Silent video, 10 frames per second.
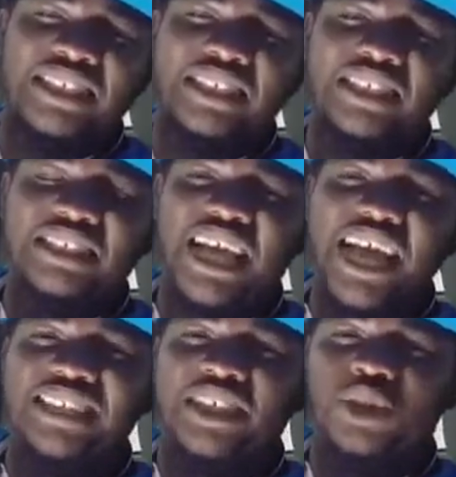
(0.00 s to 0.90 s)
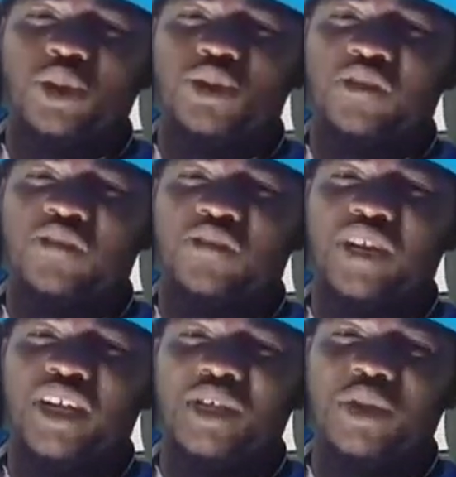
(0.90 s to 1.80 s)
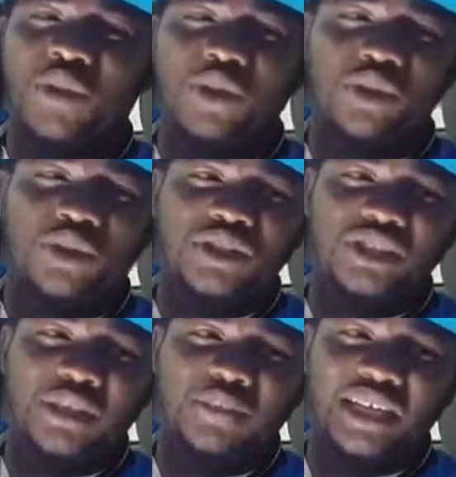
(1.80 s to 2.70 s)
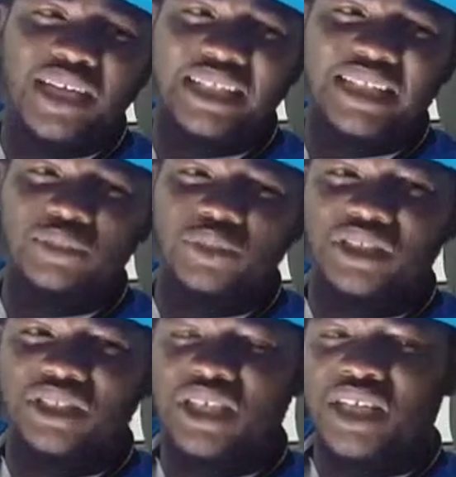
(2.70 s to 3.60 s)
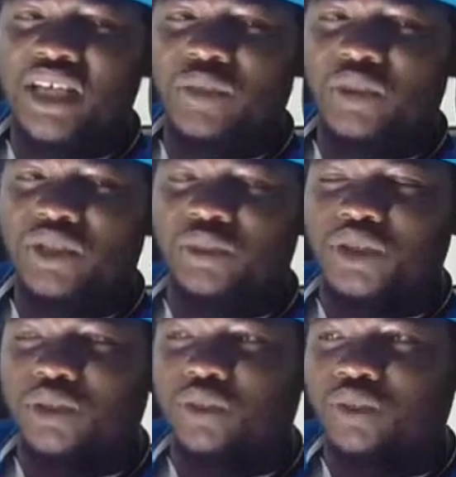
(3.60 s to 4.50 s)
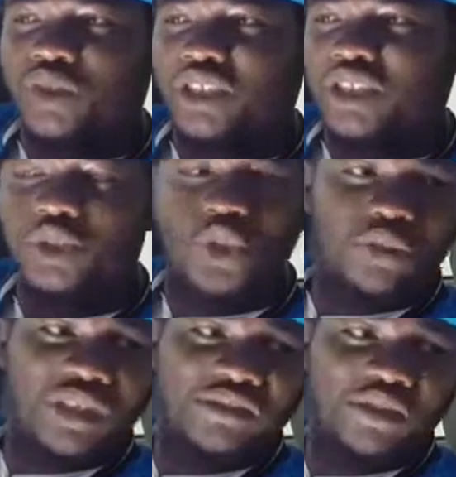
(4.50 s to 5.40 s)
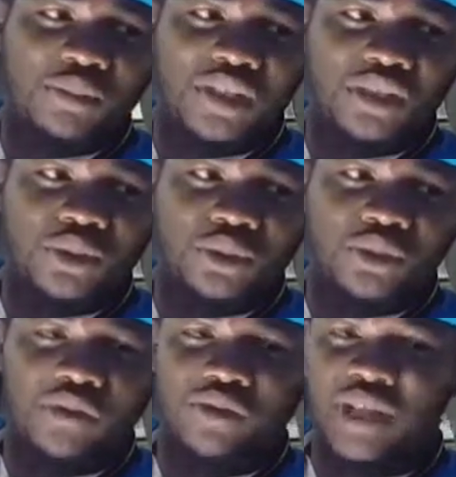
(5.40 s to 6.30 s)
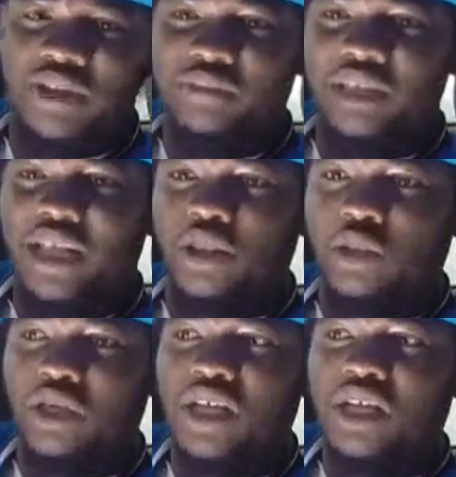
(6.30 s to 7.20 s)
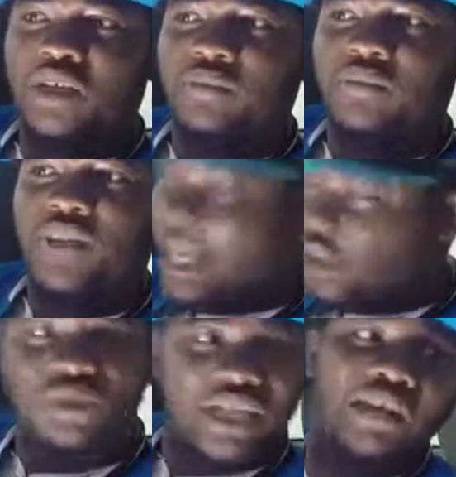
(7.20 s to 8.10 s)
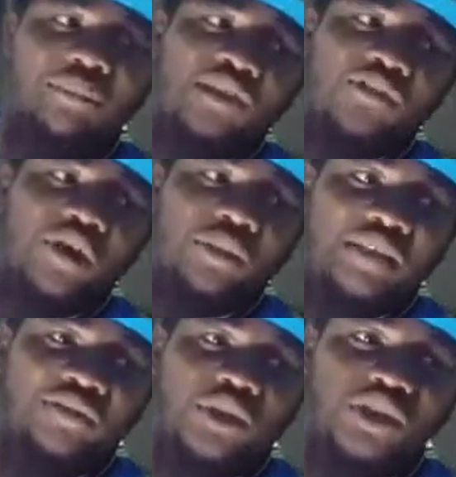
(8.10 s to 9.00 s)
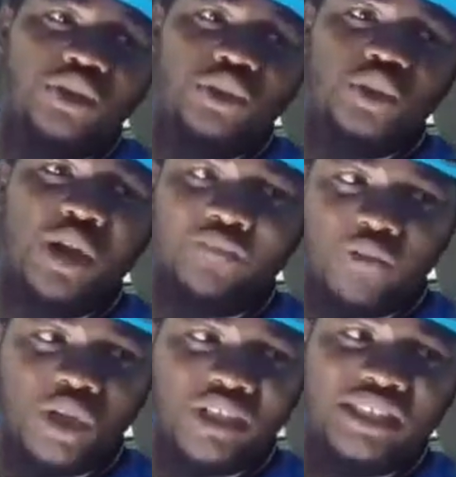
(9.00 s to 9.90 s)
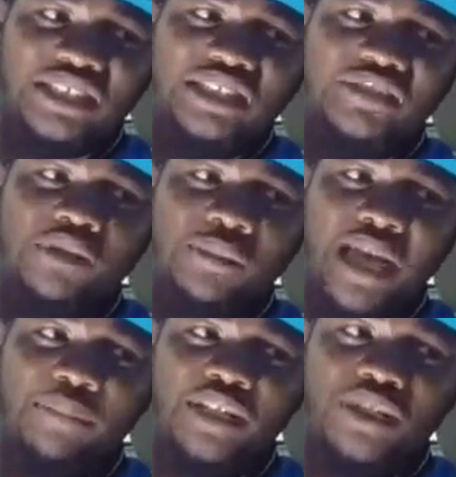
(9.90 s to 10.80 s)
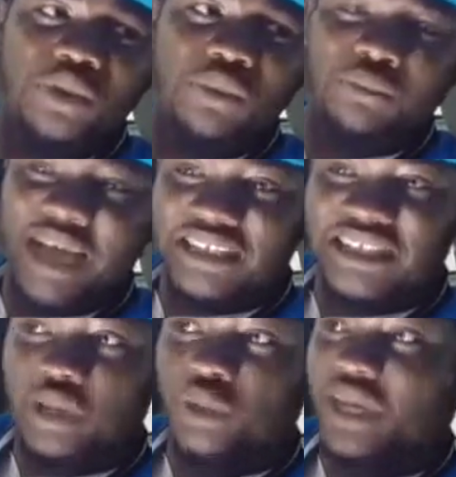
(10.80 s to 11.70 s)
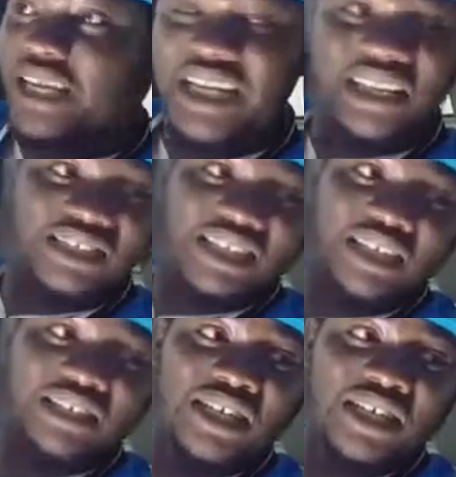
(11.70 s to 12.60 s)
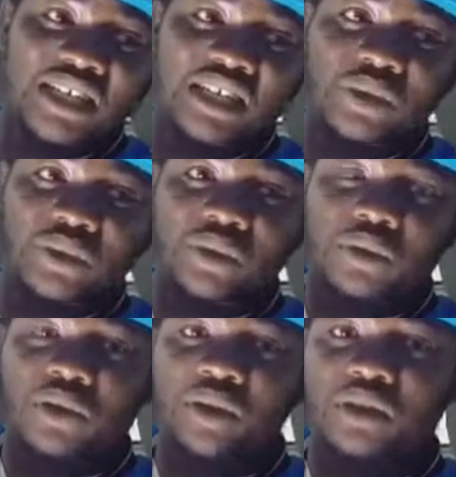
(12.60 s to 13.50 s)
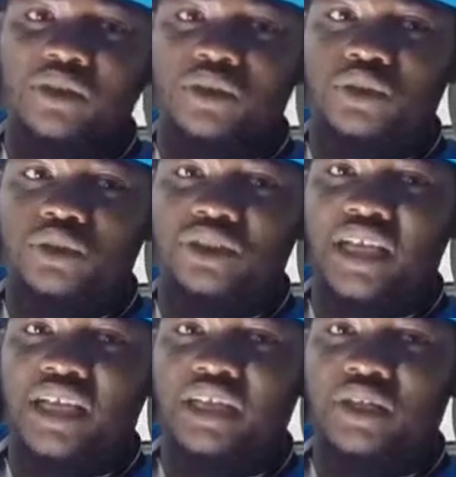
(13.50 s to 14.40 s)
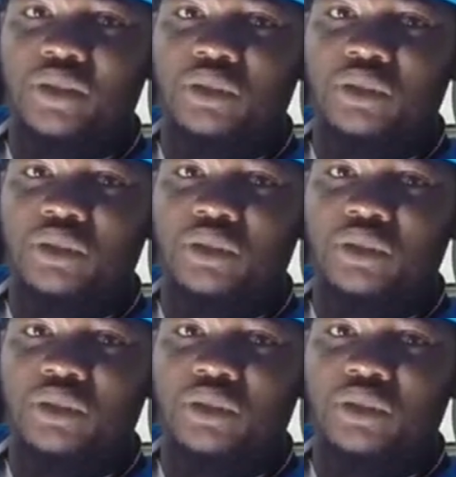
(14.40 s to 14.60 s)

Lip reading: the thought of her going through something like that was just too much for me to fathom, and I thought I should add my voice to avoid this from happening to my child or any other child, to say,